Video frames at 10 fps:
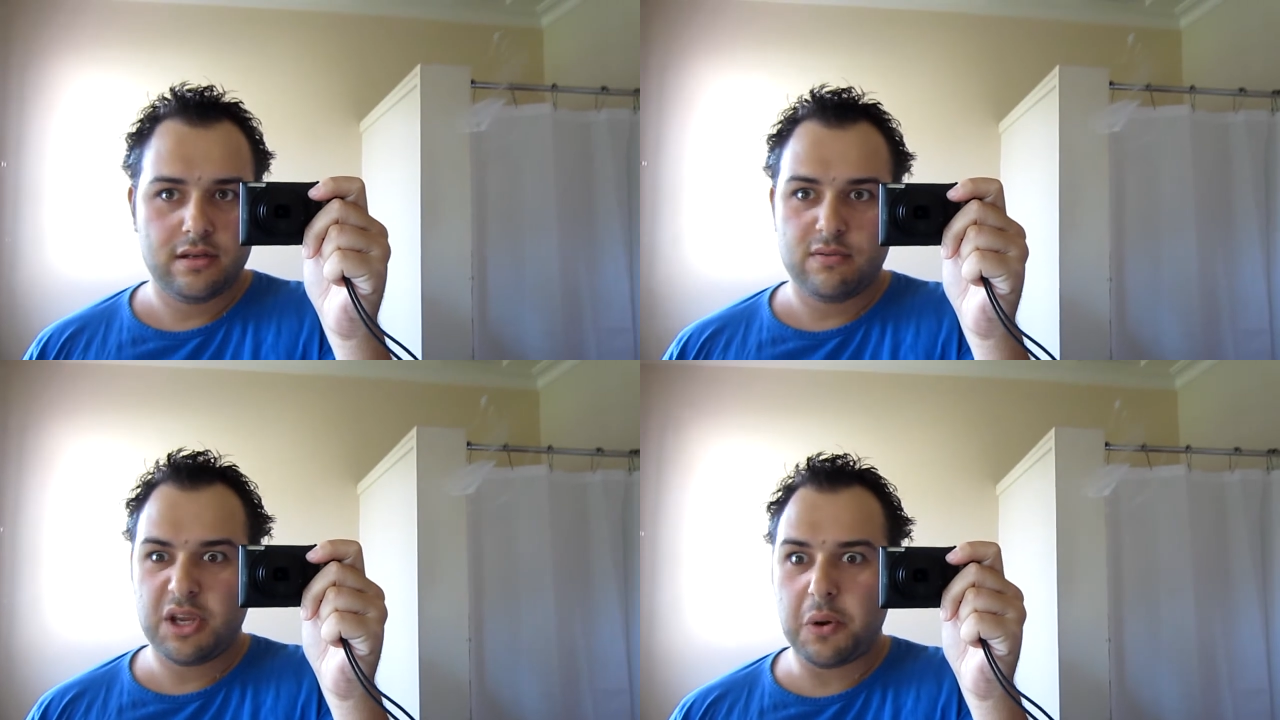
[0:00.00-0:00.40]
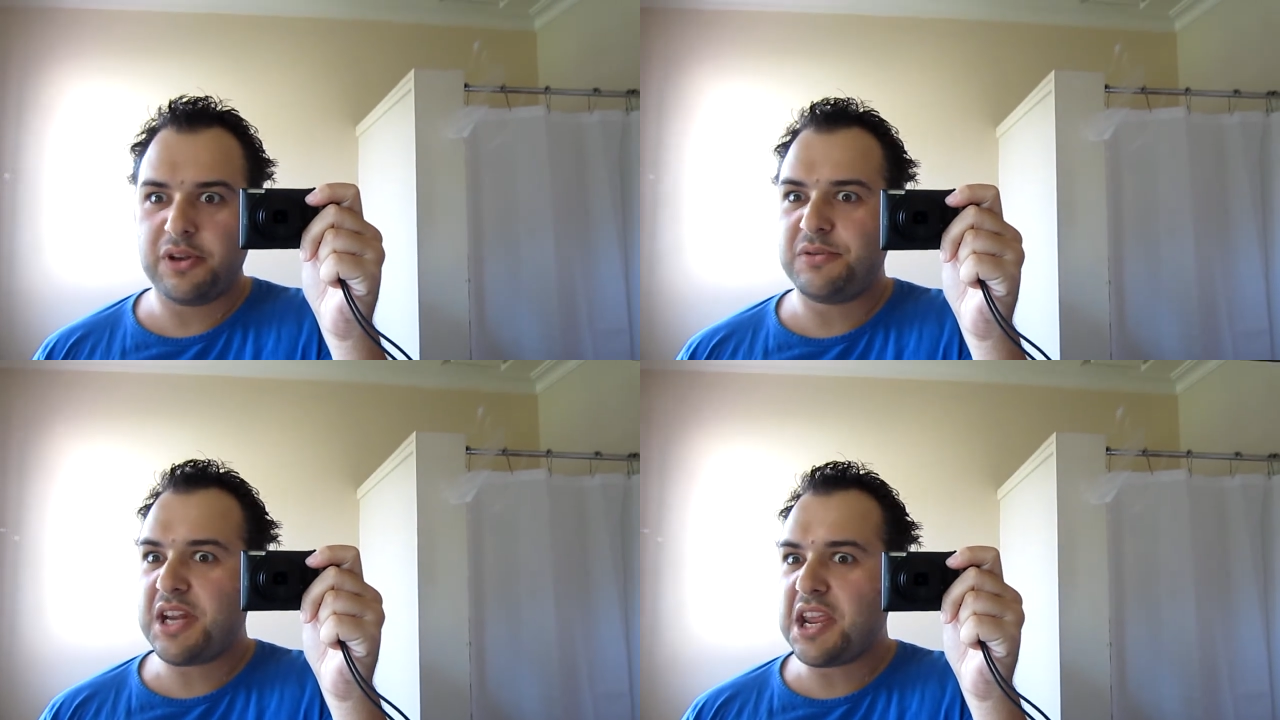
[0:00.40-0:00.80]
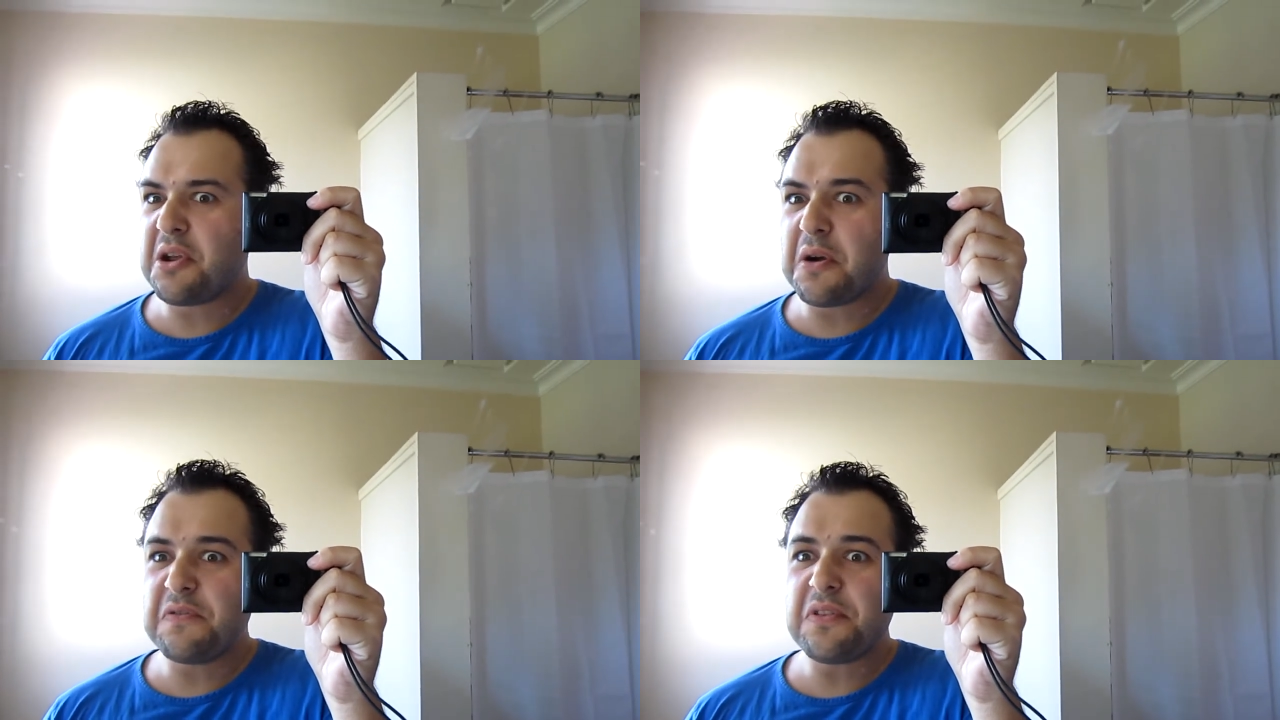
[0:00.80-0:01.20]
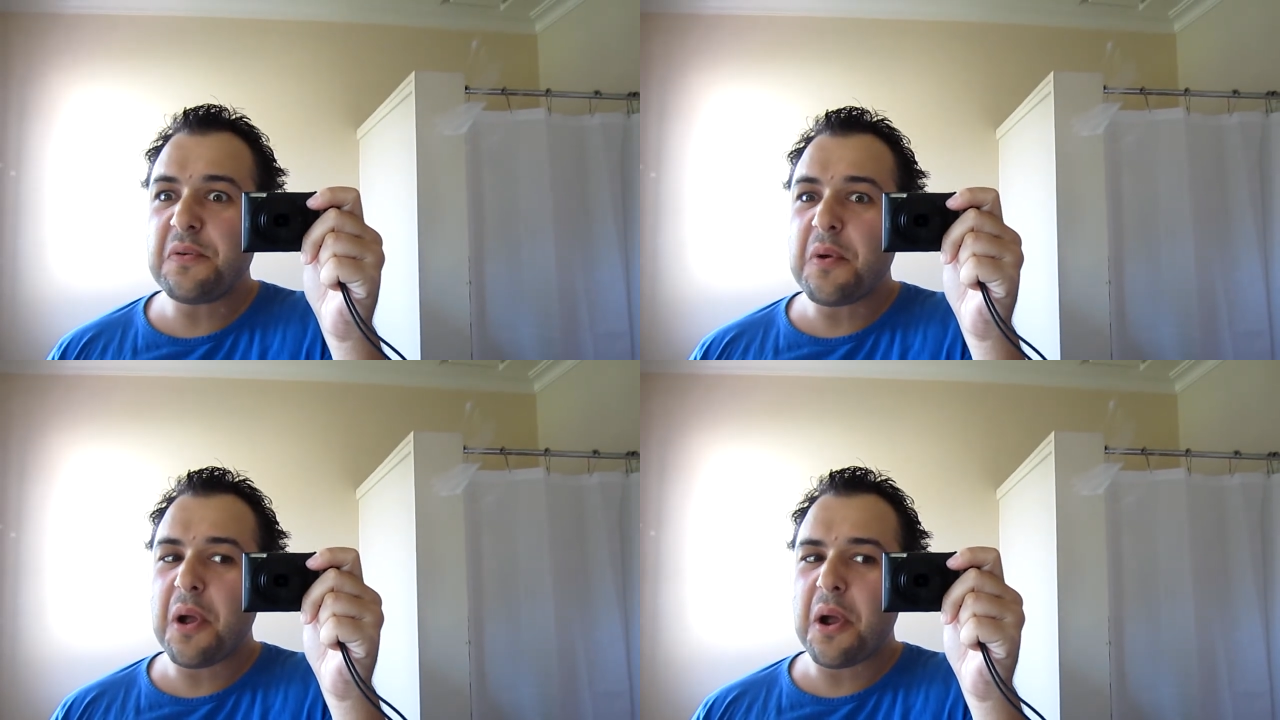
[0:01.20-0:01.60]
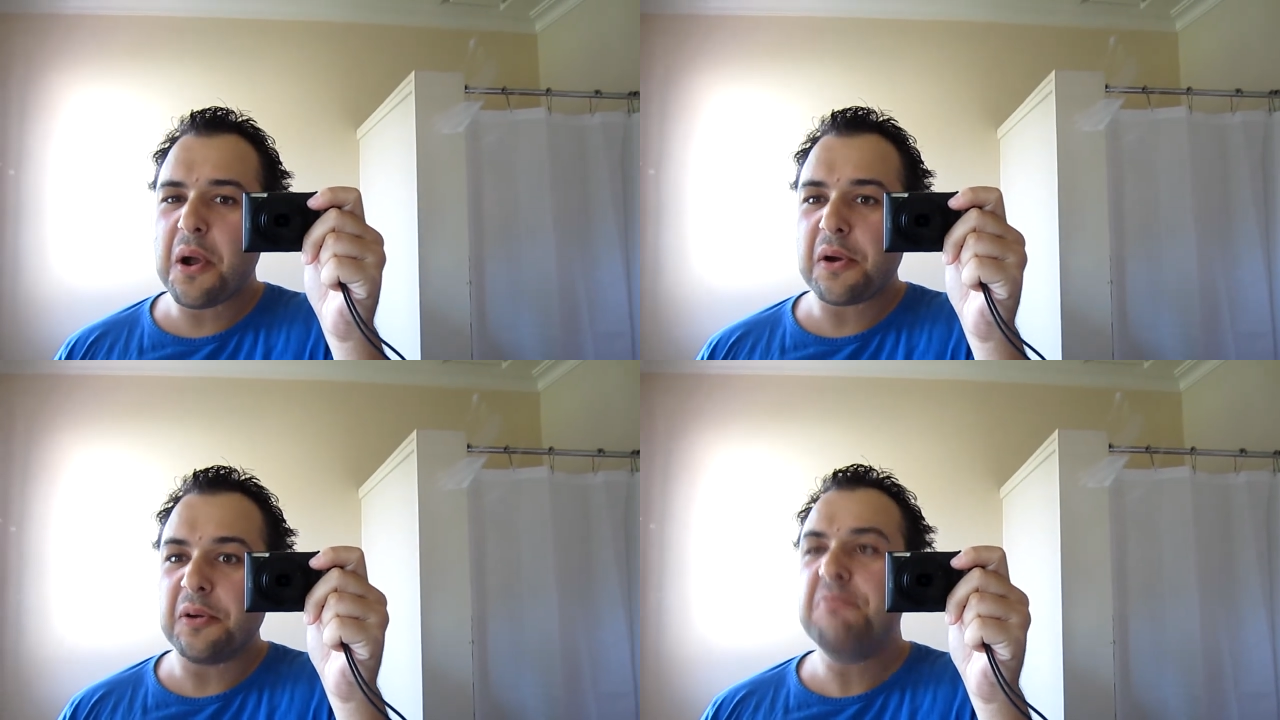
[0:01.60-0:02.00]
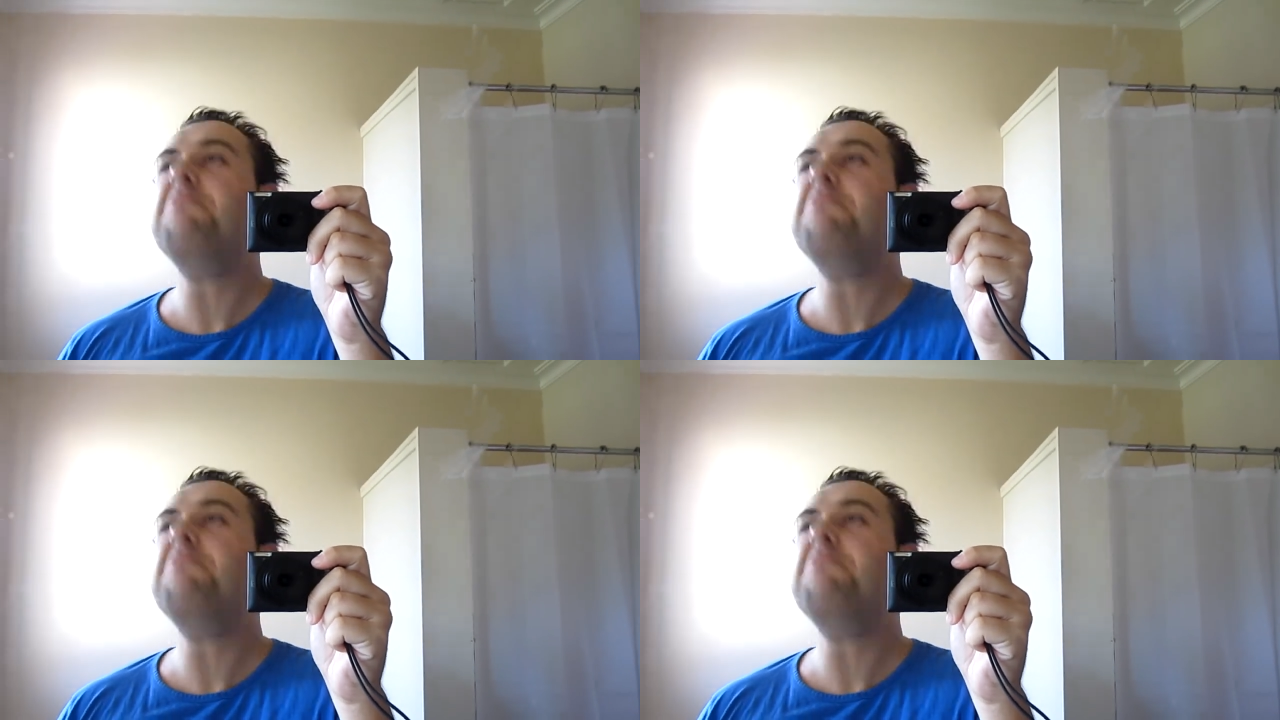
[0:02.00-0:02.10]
We're going to take over the world!